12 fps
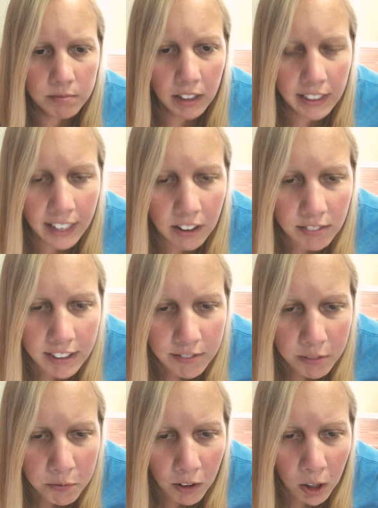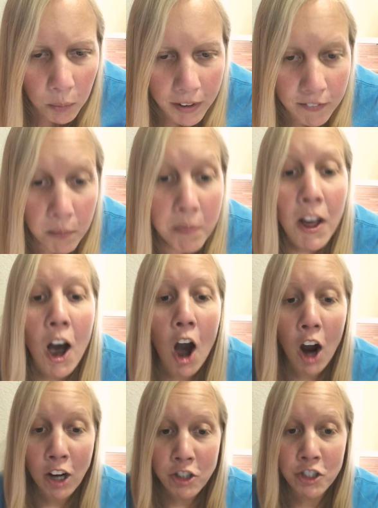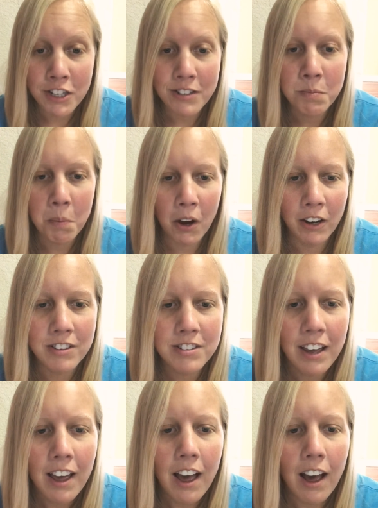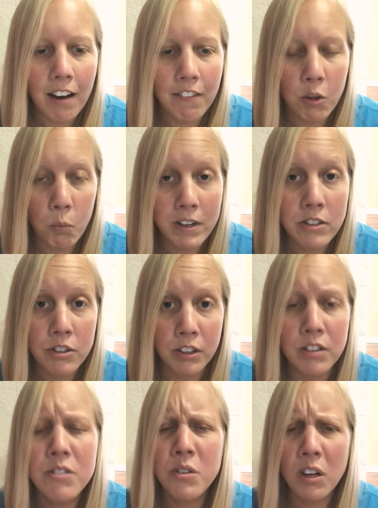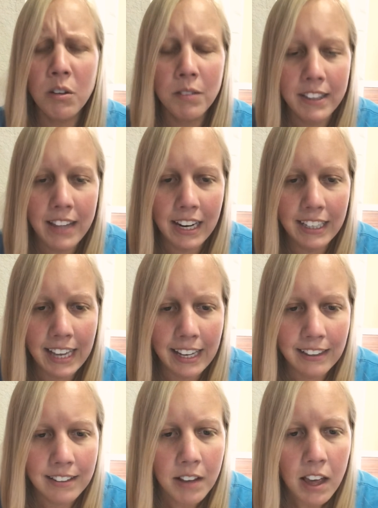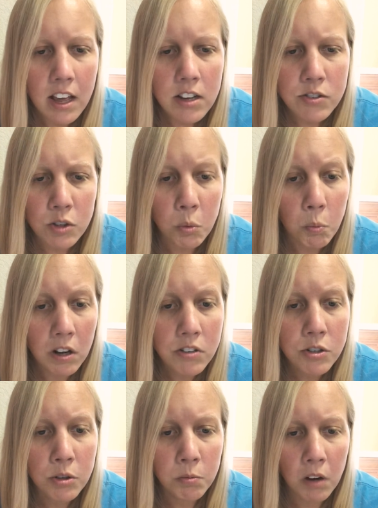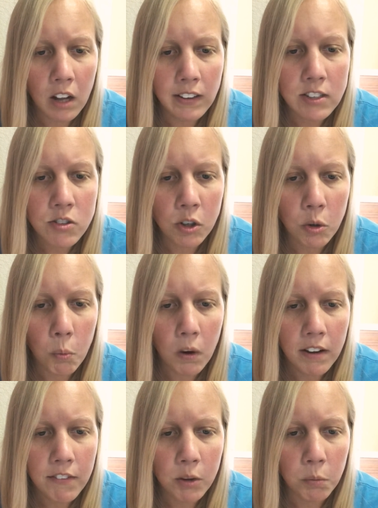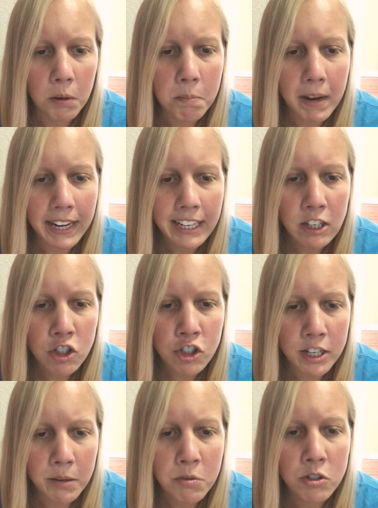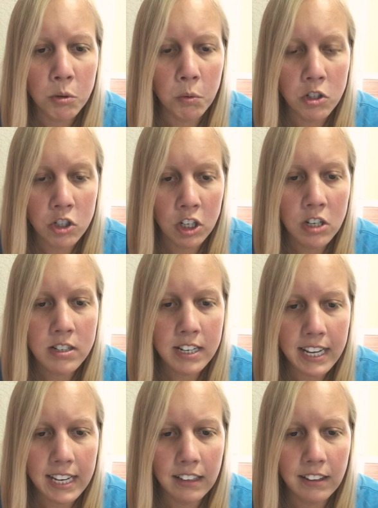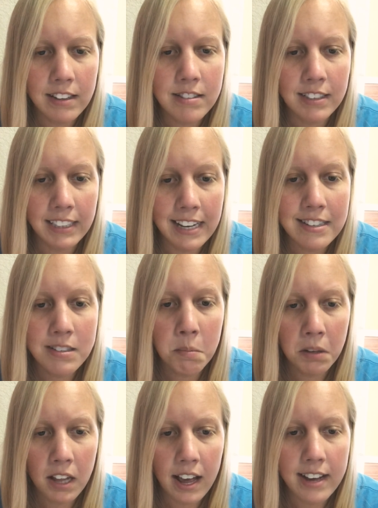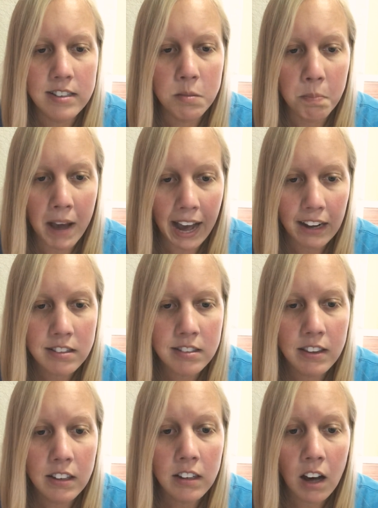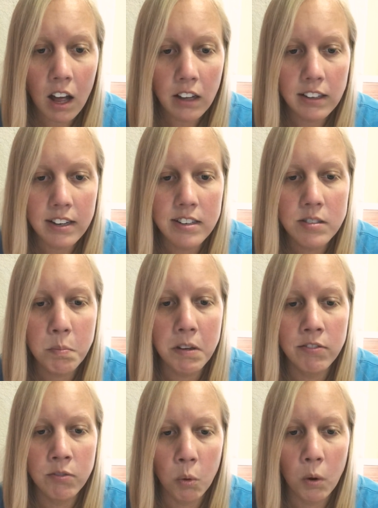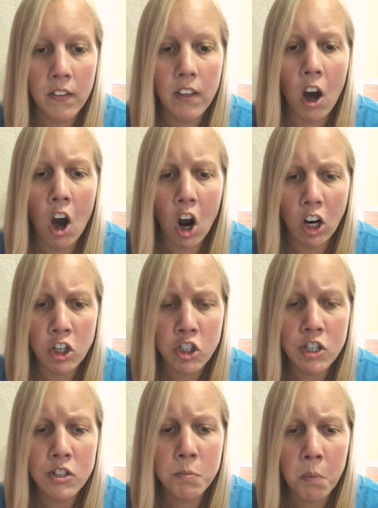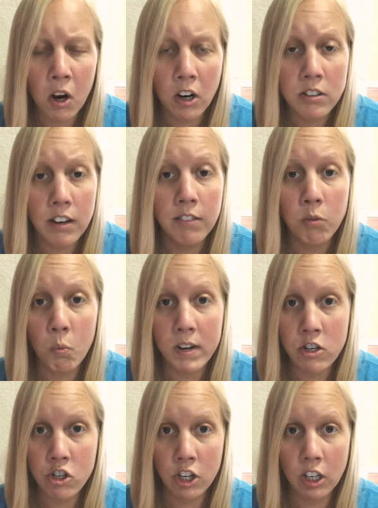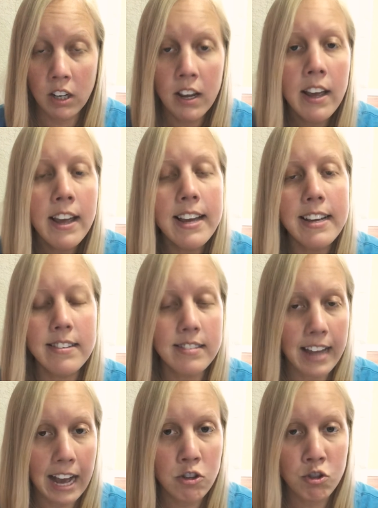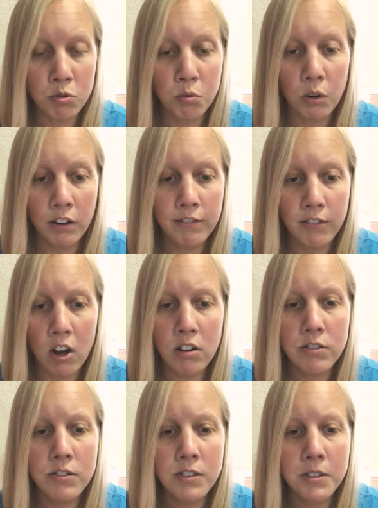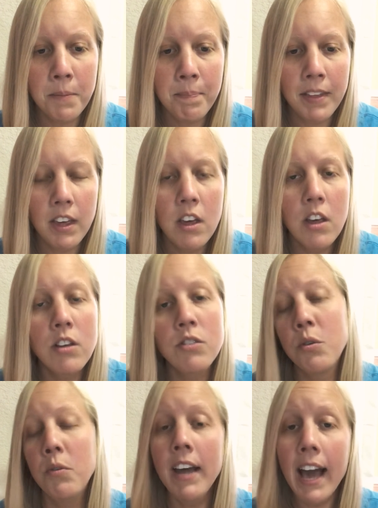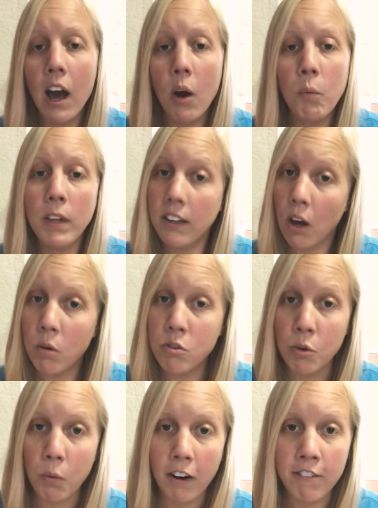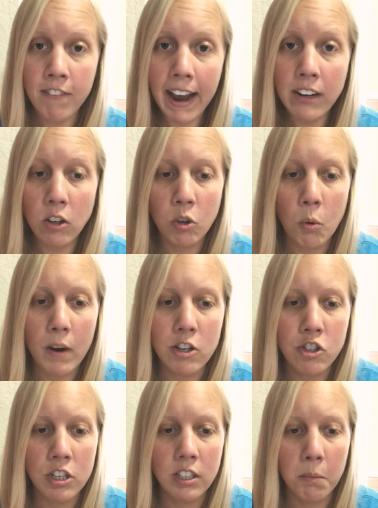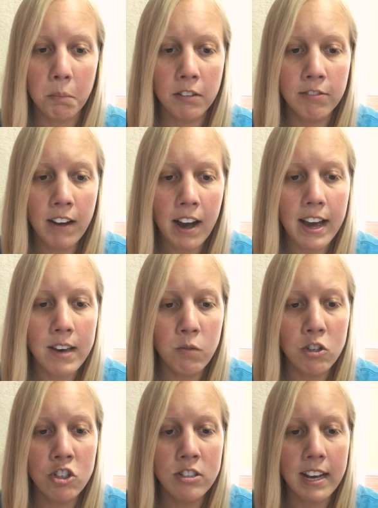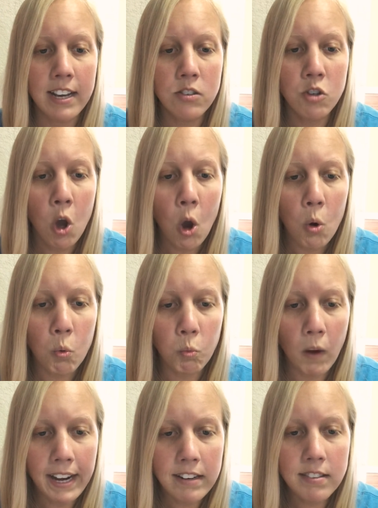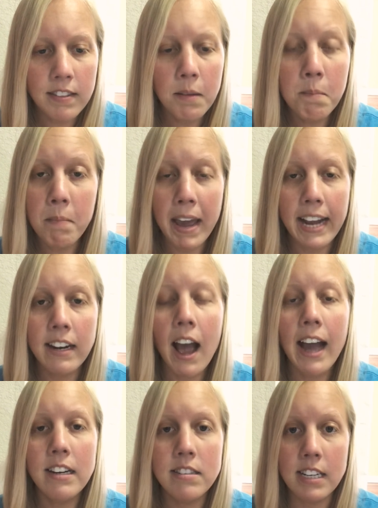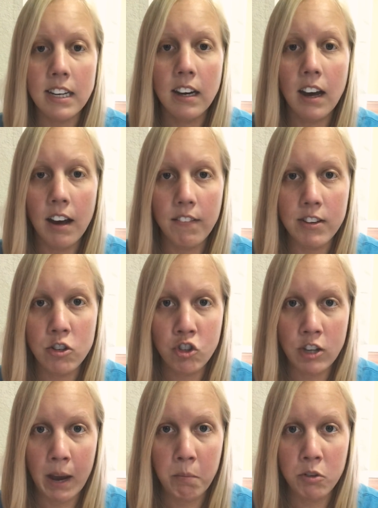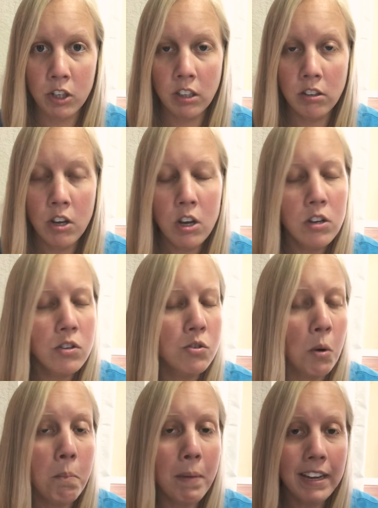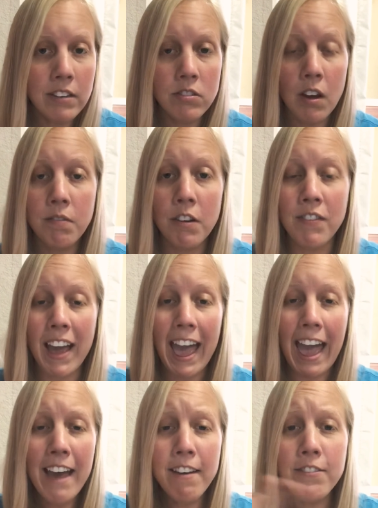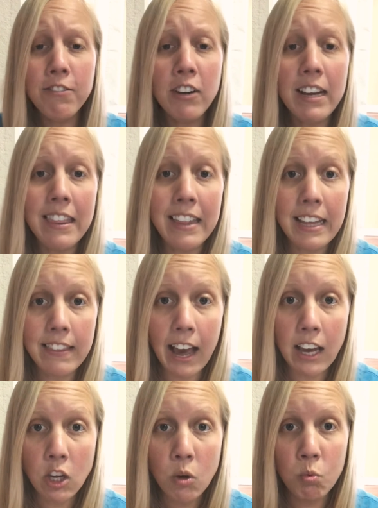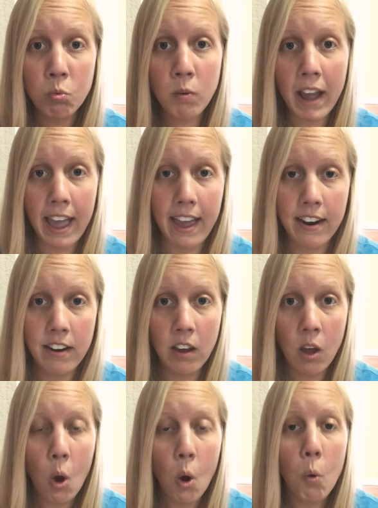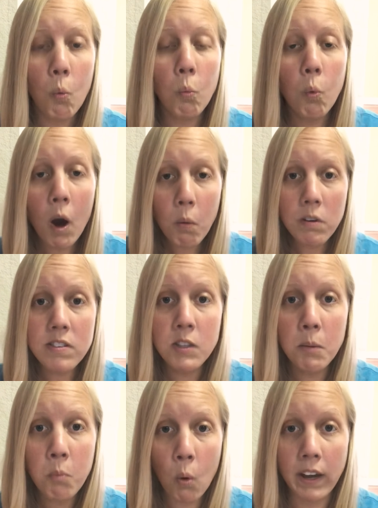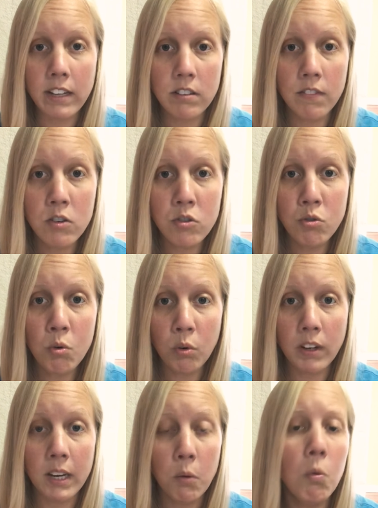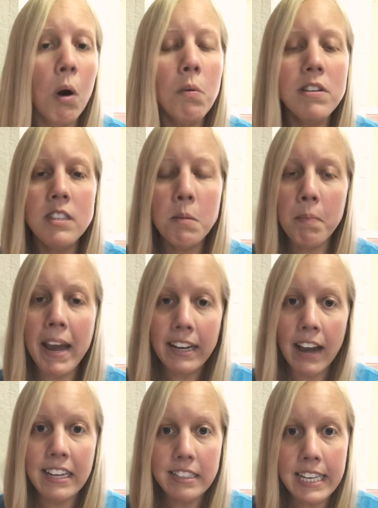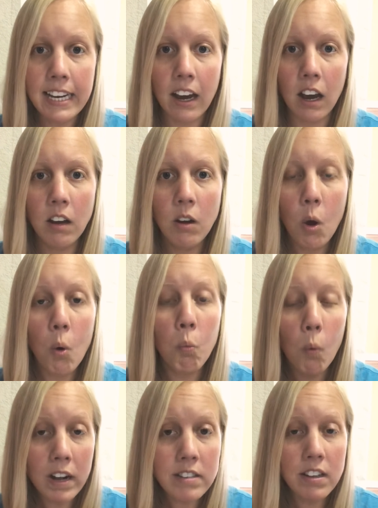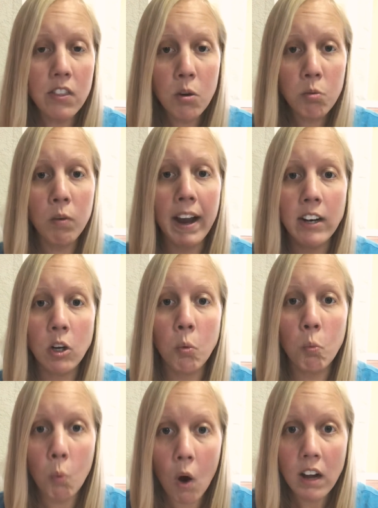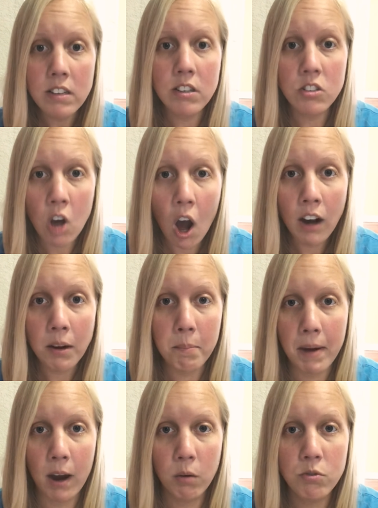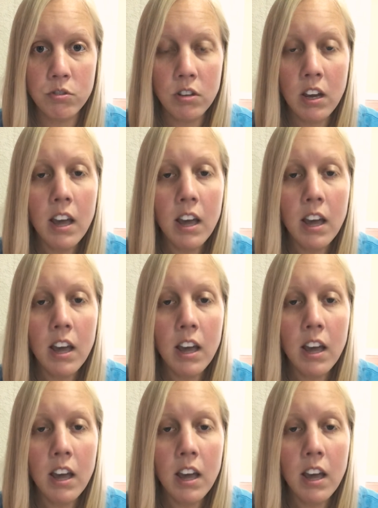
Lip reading: I can't read from far away, from the harshest part of the winter. So I'll read that again. Sir Walter Raleigh took one of the remaining ships to return to England to get supplies back to the colonists before the harshest part of winter. Is that true or false? So now we go to our final question, number 5, which says, write the main idea of this chapter. So based off of everything that you read, what was the point of the story? What was the main idea? What did the writer want to talk about?